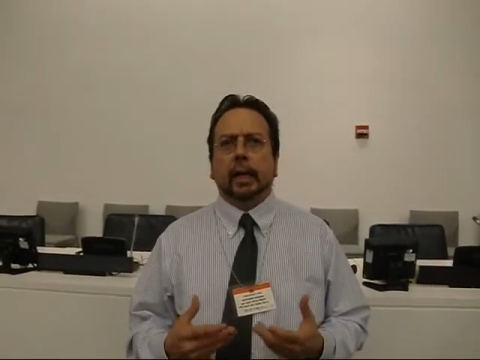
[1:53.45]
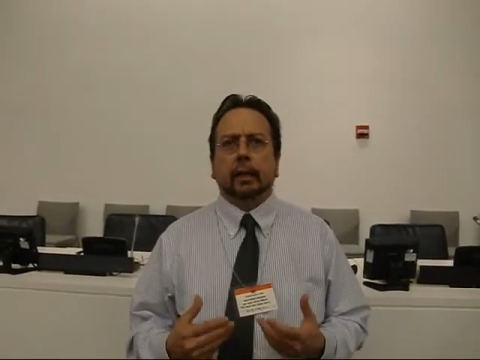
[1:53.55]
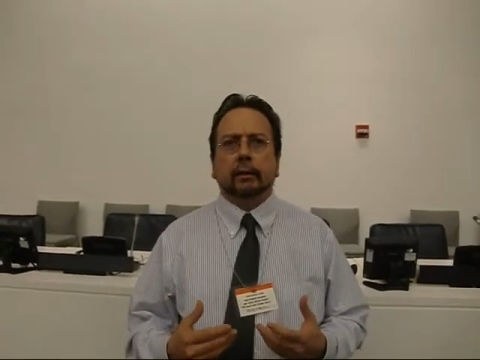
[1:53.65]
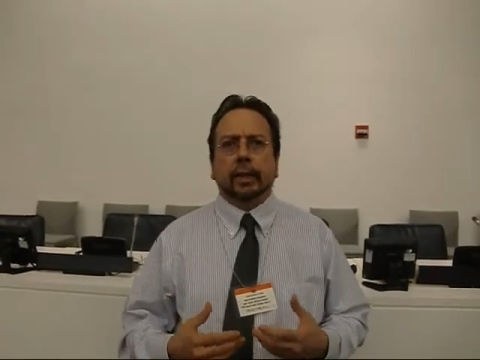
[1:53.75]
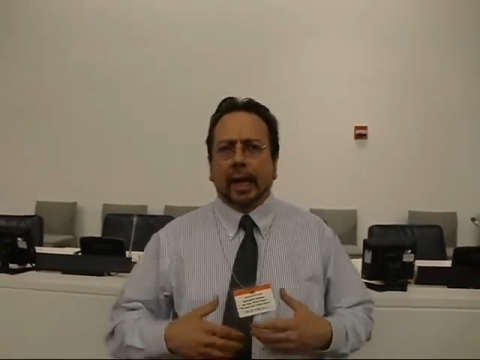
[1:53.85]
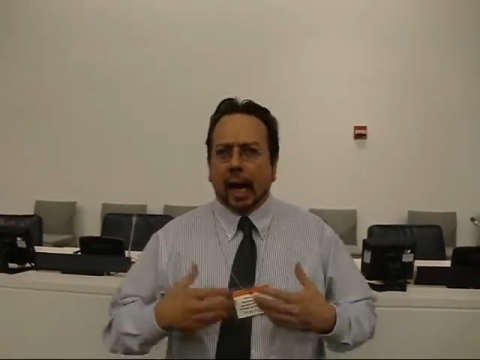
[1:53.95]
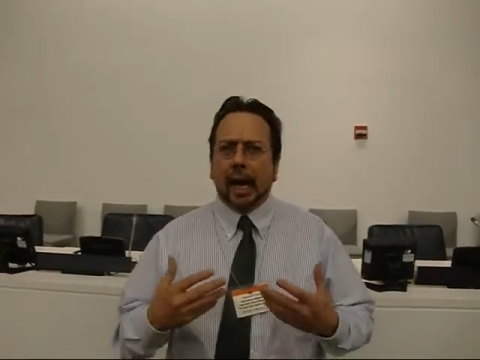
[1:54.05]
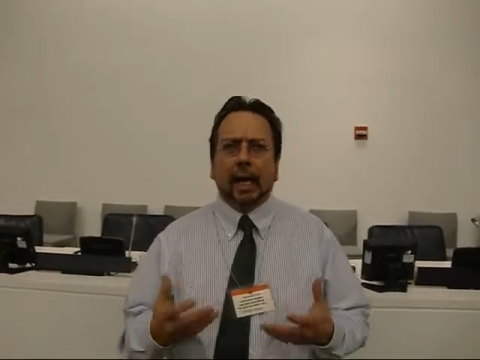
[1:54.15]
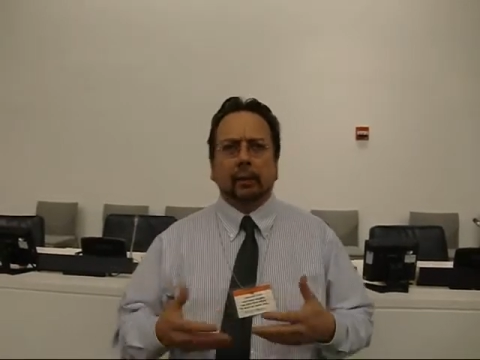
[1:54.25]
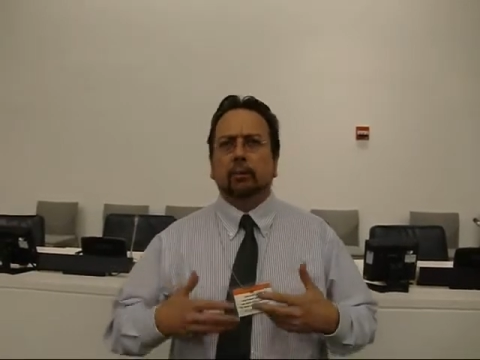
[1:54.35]
is the
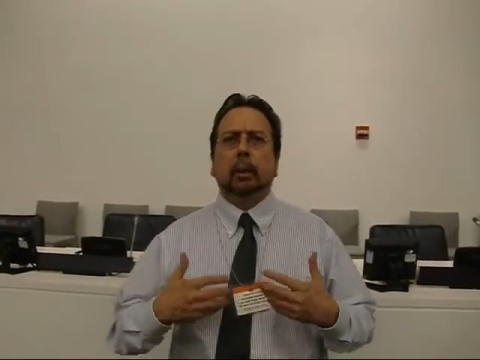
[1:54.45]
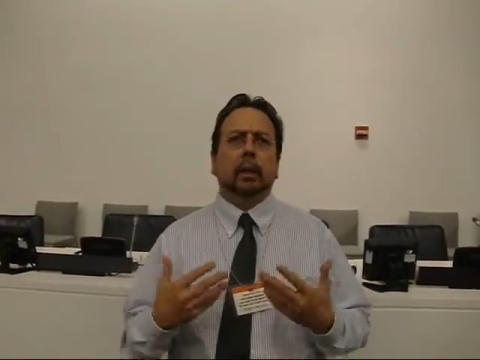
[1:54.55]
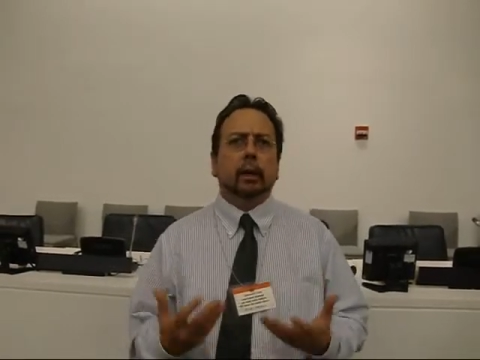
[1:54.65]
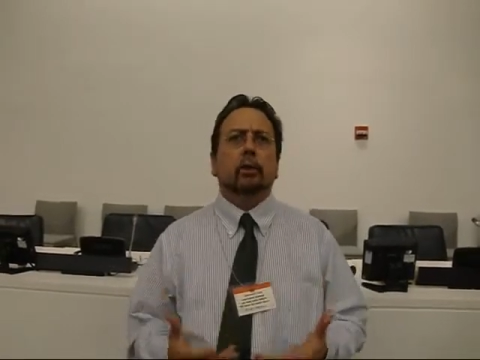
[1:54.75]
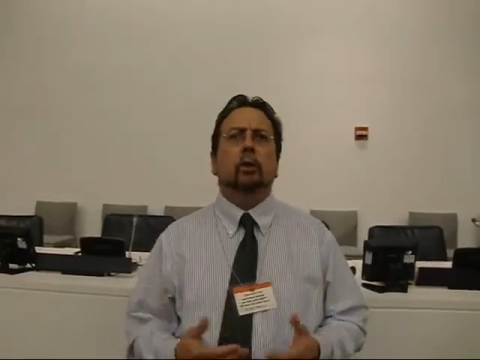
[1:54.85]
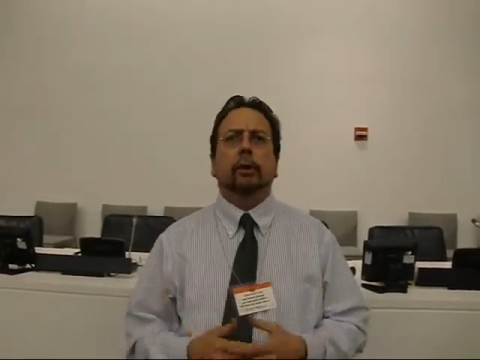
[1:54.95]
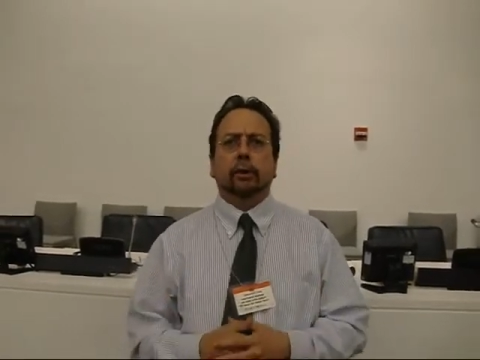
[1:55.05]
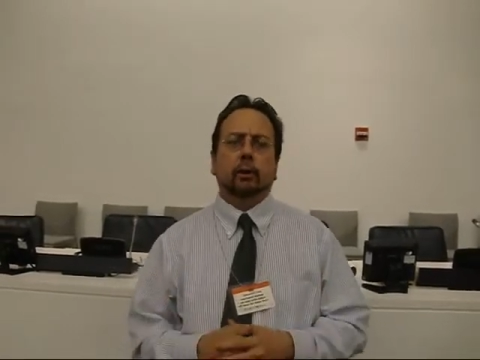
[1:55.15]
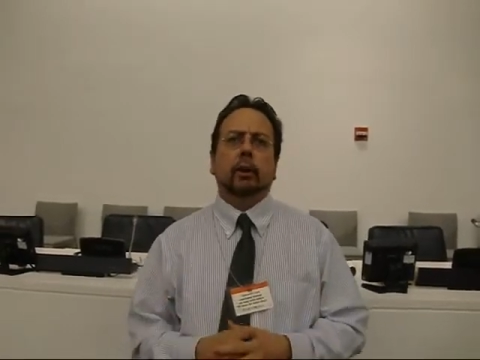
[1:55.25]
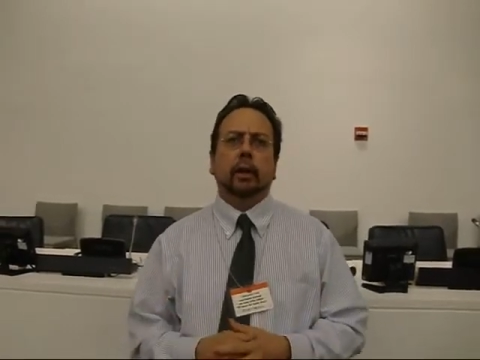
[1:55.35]
highest political
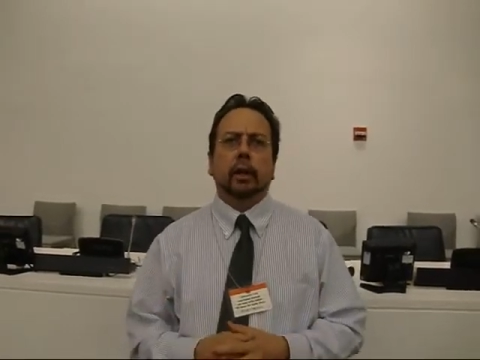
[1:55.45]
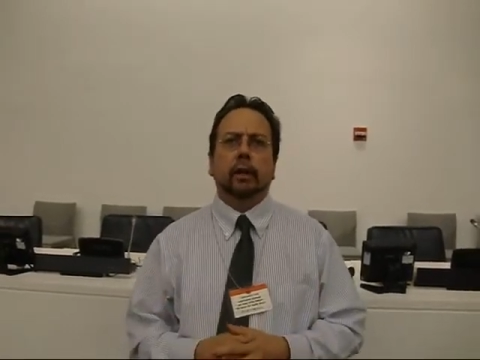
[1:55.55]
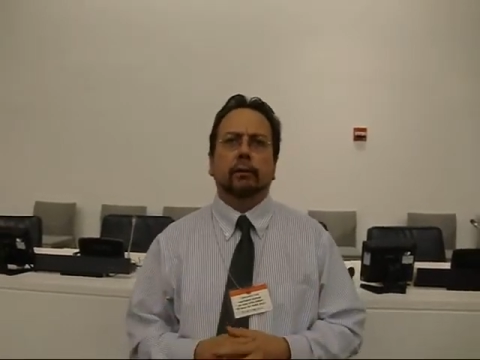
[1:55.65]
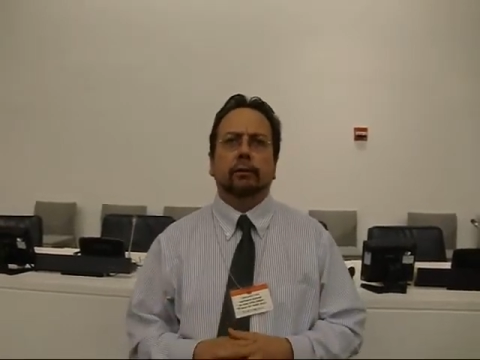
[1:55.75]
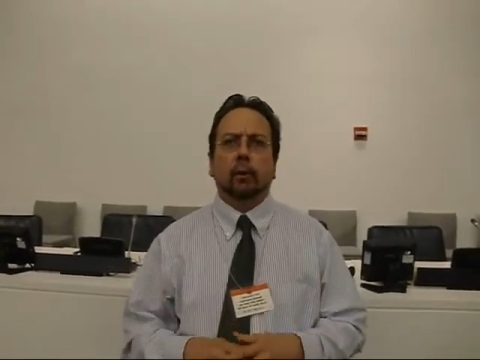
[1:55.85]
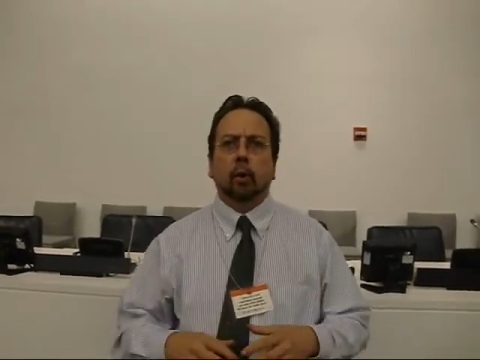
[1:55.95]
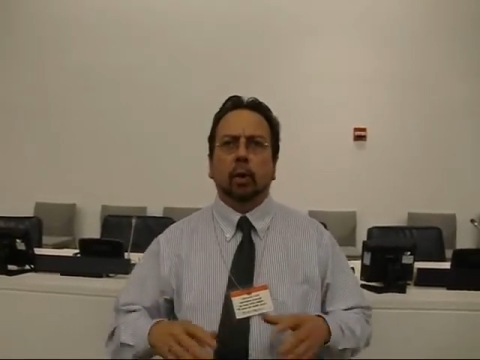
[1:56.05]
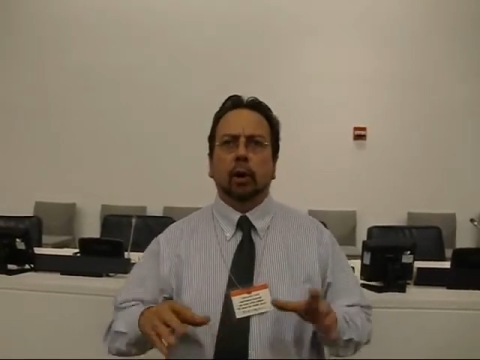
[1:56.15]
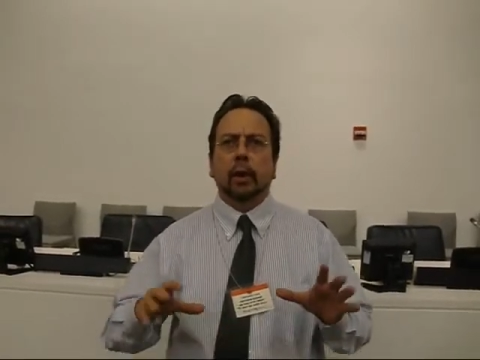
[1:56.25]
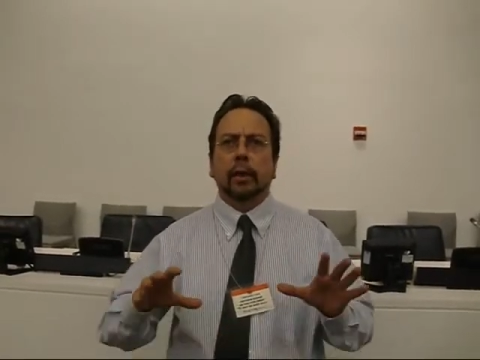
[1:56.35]
authority
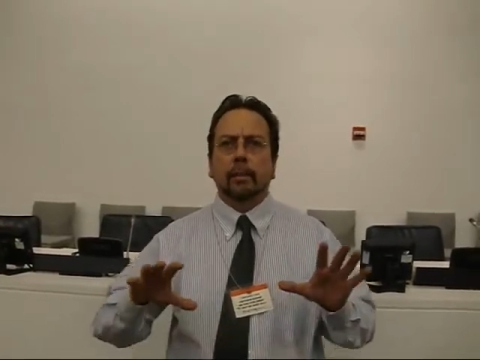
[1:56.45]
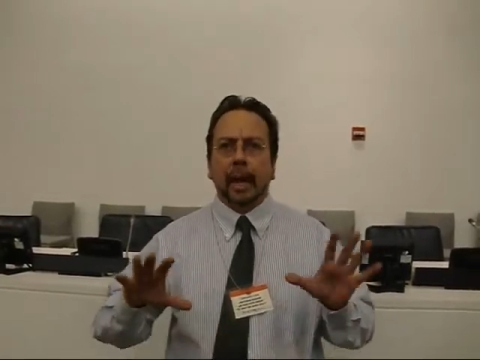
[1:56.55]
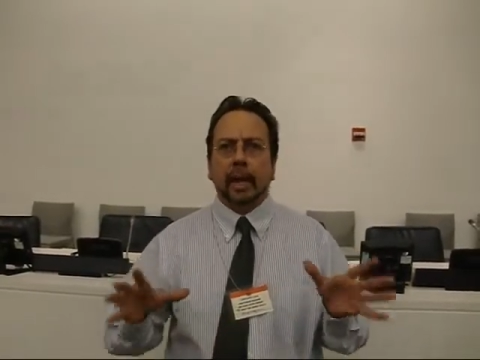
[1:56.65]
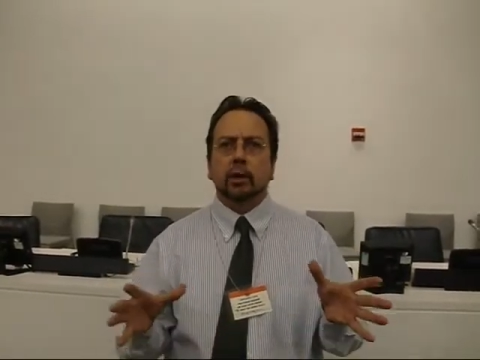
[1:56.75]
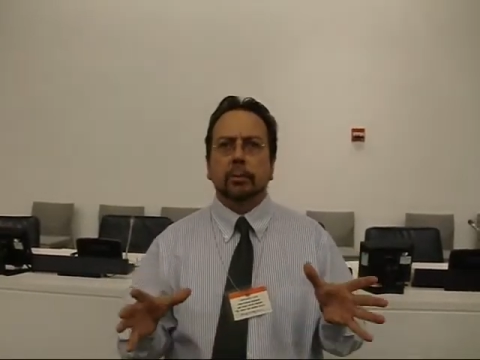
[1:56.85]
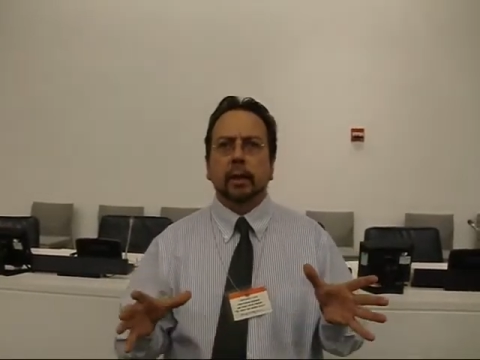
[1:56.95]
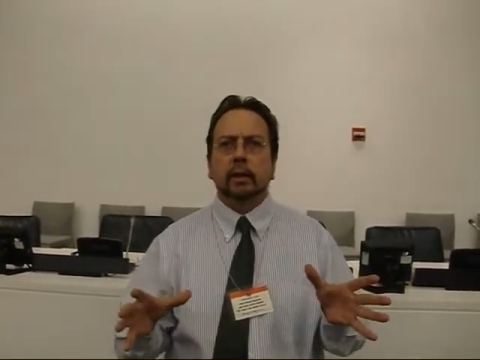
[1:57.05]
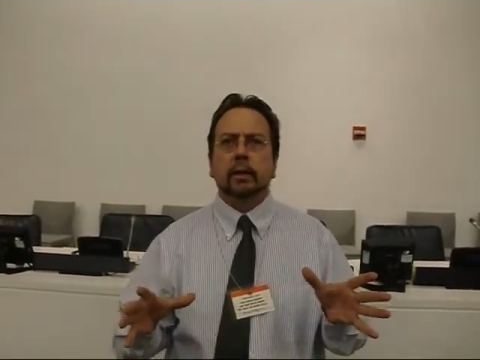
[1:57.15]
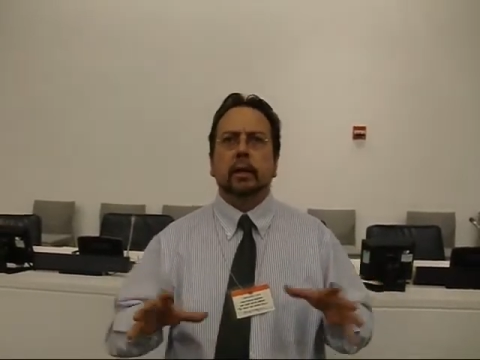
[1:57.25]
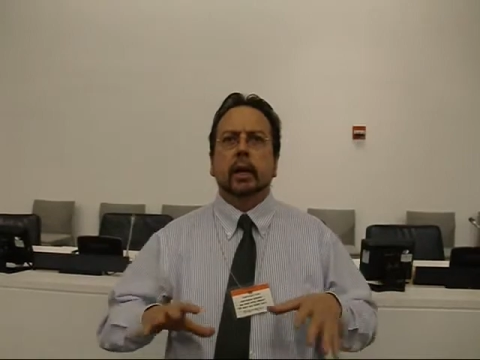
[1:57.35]
for the
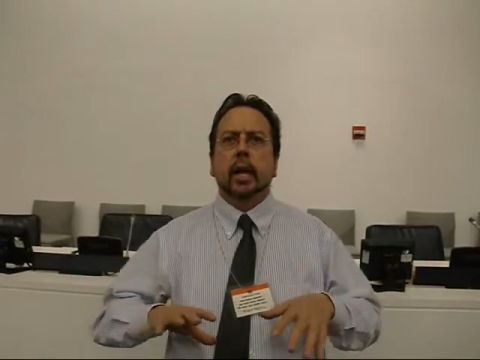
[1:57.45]
management